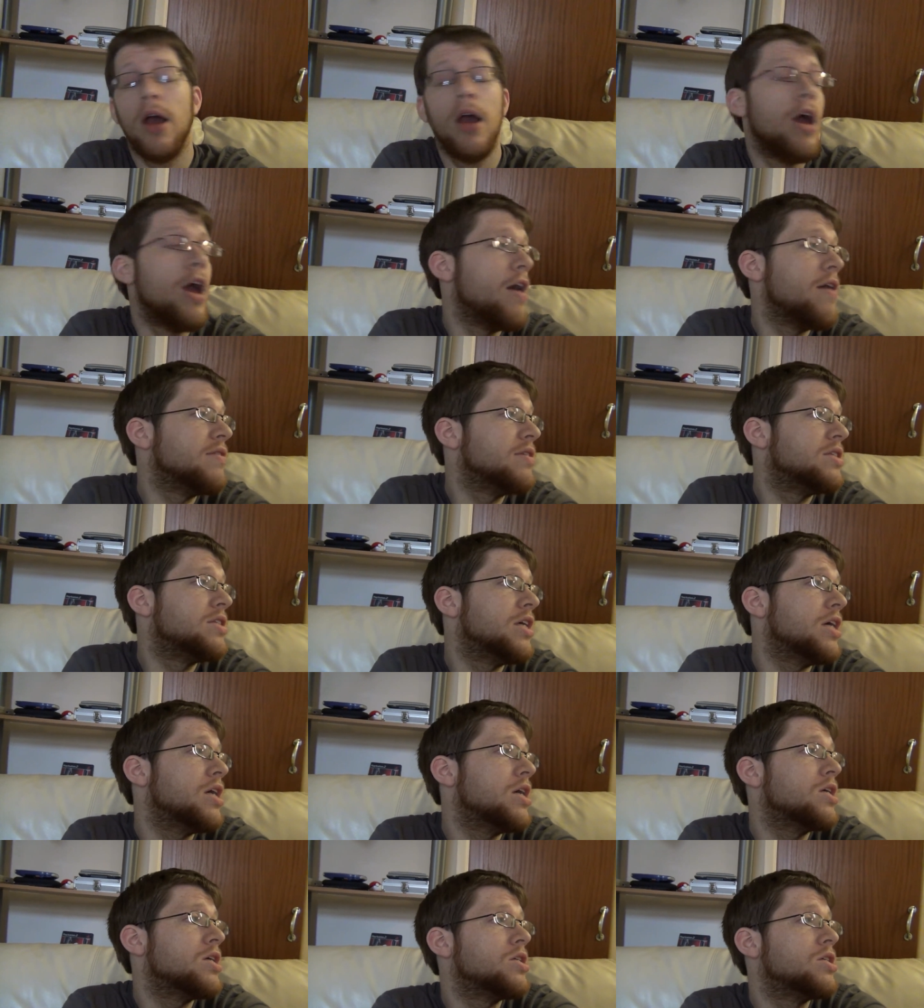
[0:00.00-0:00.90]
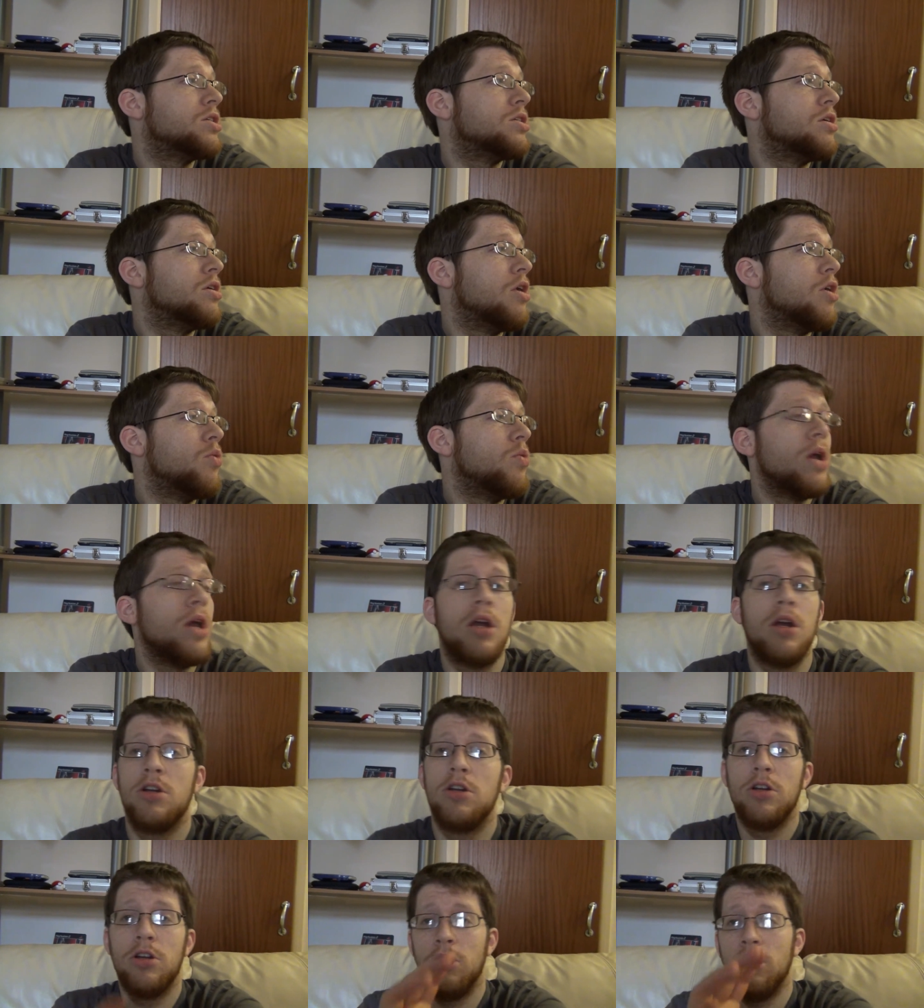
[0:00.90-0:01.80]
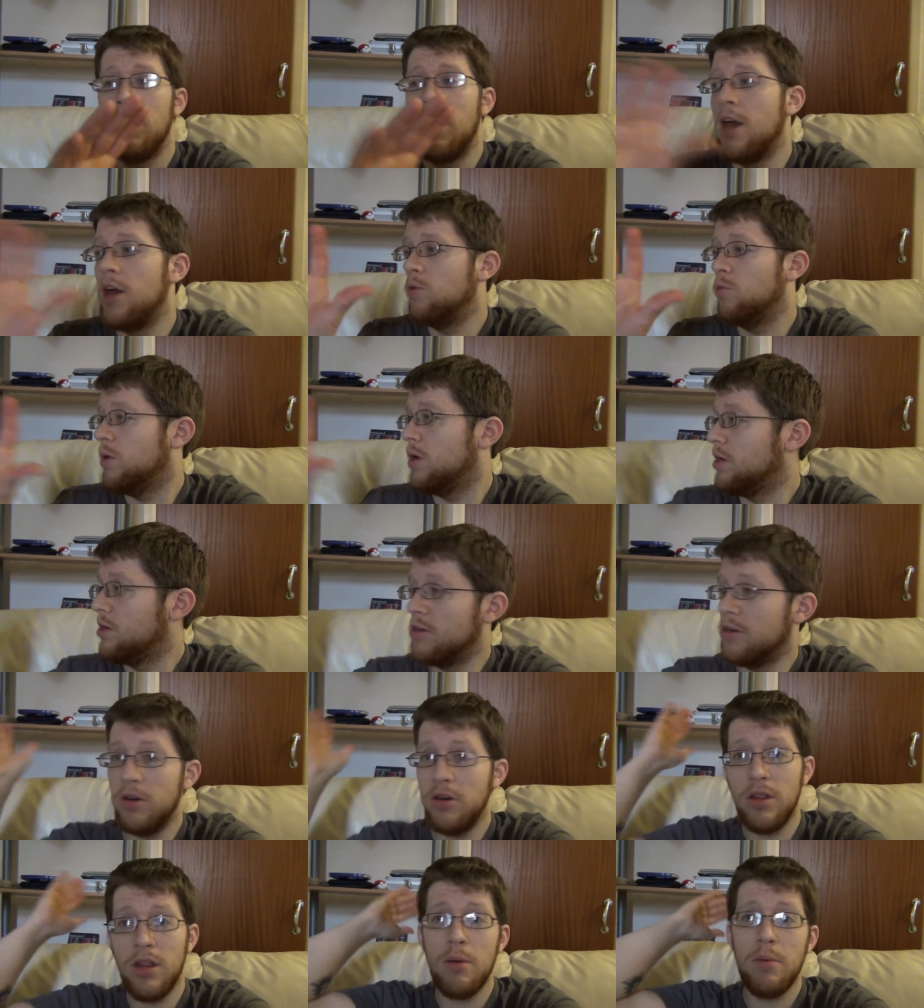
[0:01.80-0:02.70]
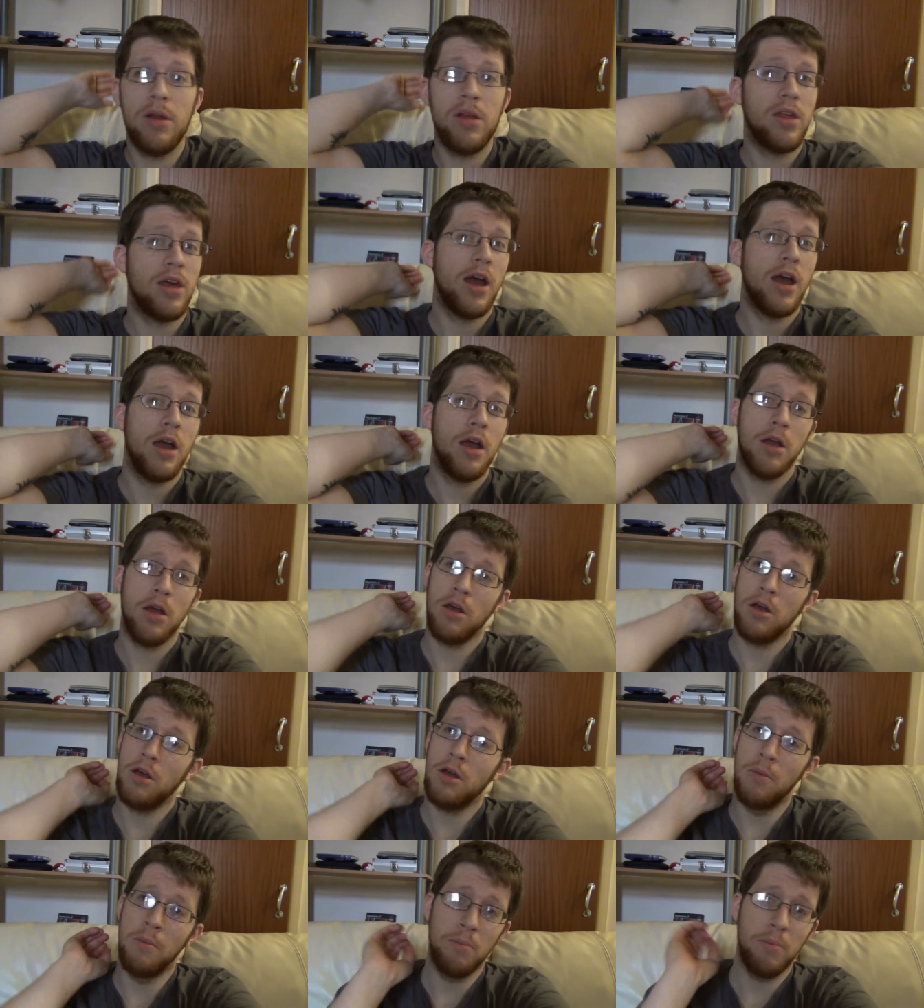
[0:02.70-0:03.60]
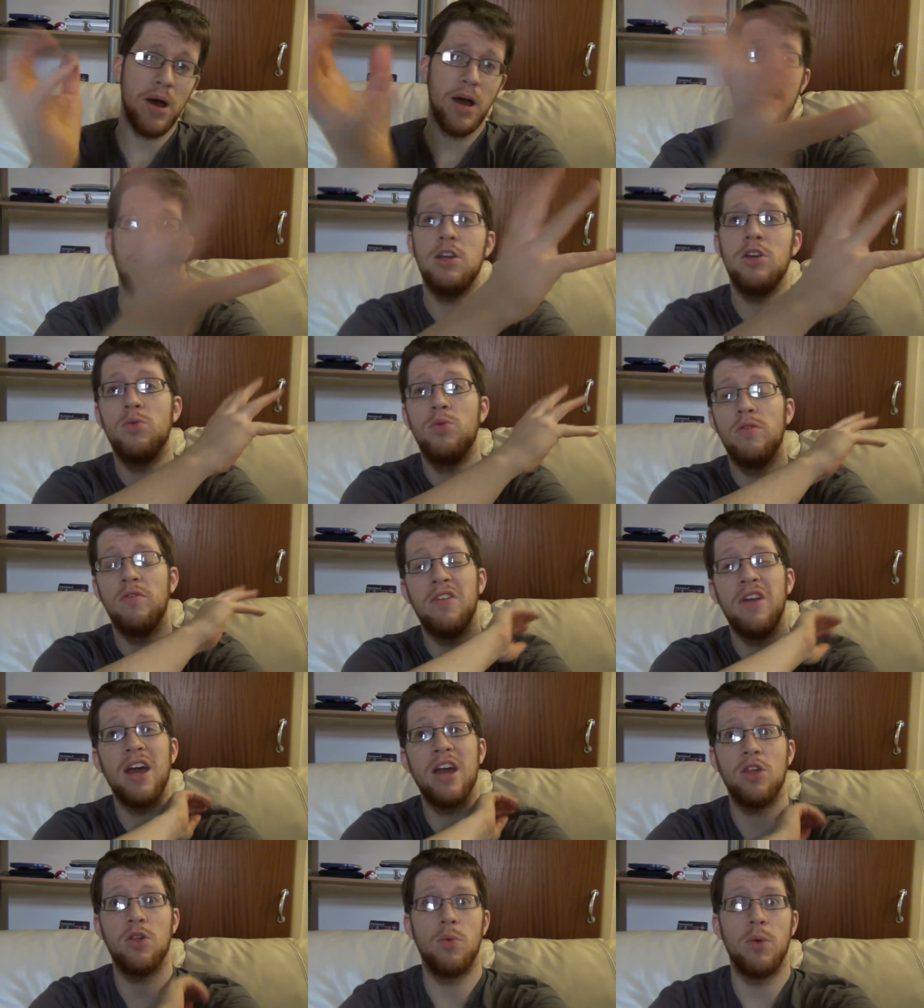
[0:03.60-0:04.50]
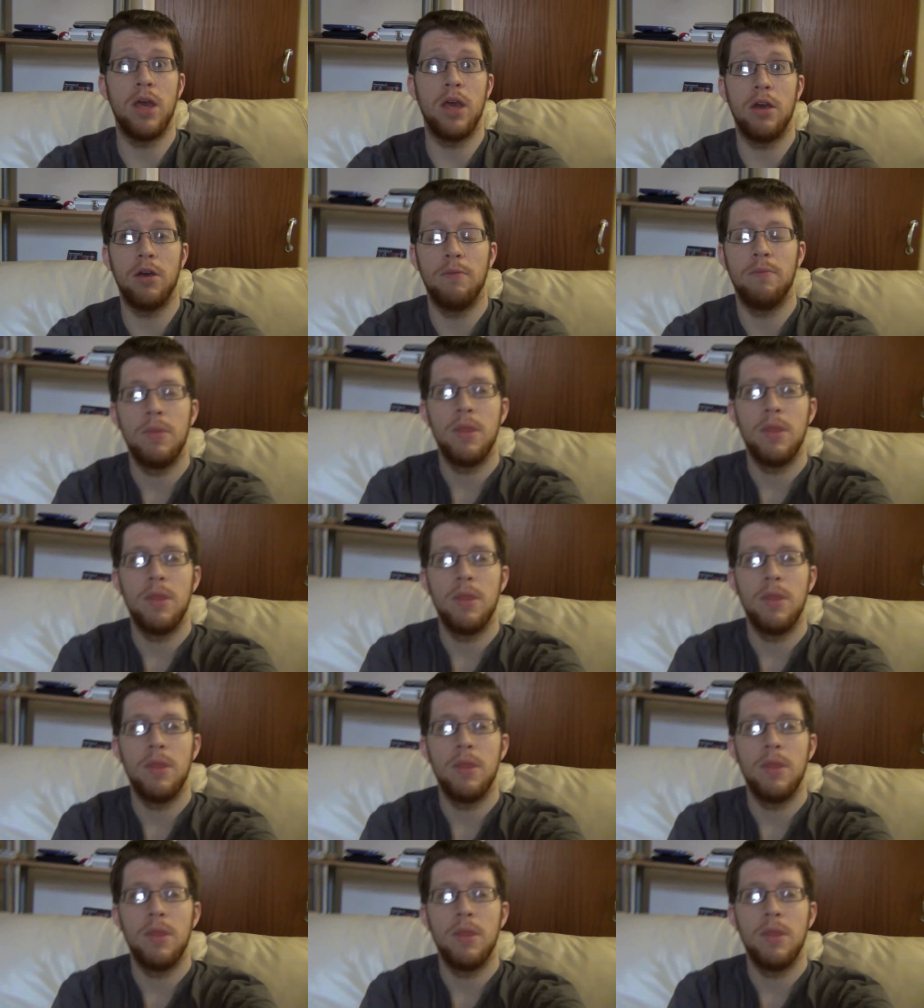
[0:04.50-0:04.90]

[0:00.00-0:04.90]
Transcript: If it says week didn't and week didn't, that means I combined it with next week.